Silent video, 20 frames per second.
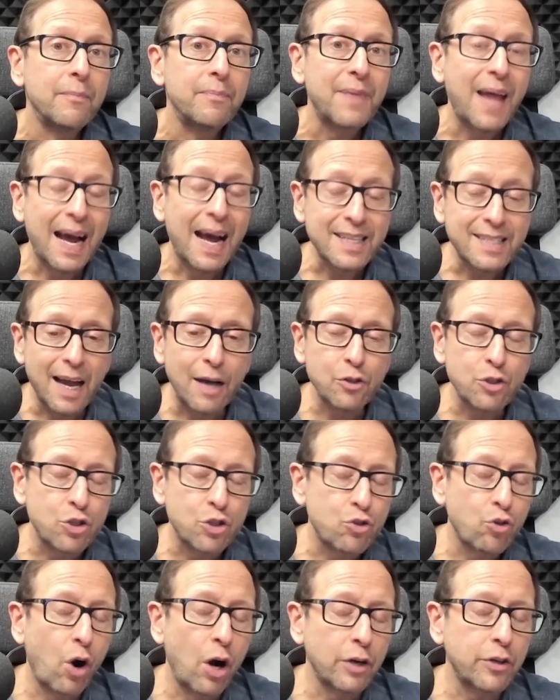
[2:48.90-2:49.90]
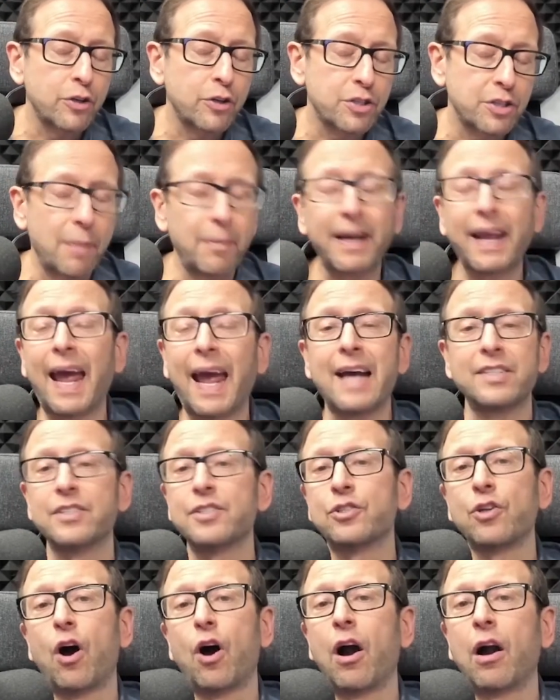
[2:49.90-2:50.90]
That's how strong your stomach
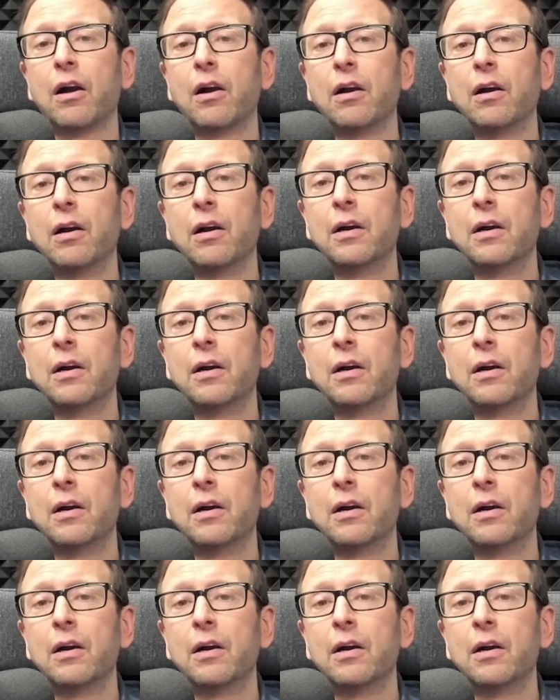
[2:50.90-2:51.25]
acids are.